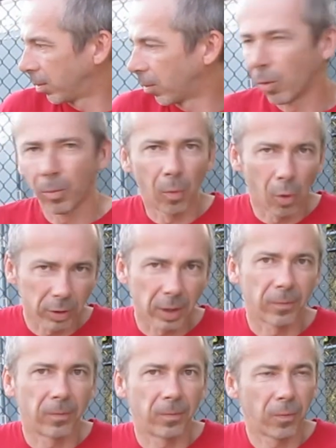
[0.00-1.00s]
more
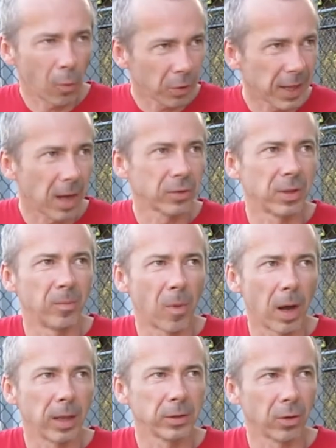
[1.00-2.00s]
than 4,000
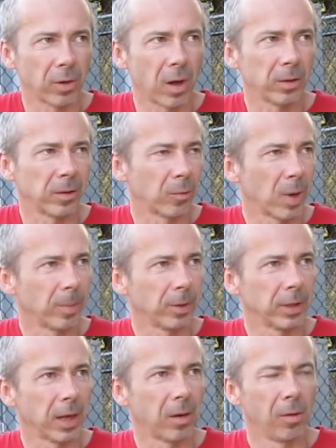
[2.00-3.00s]
miles on Honda Rebel
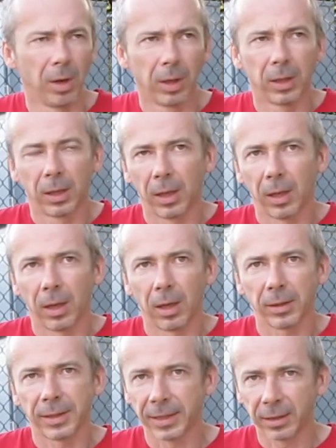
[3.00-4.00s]
now
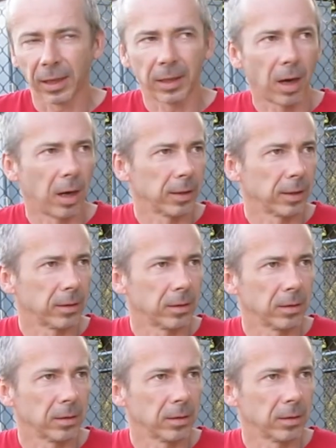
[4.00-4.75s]
since I got it.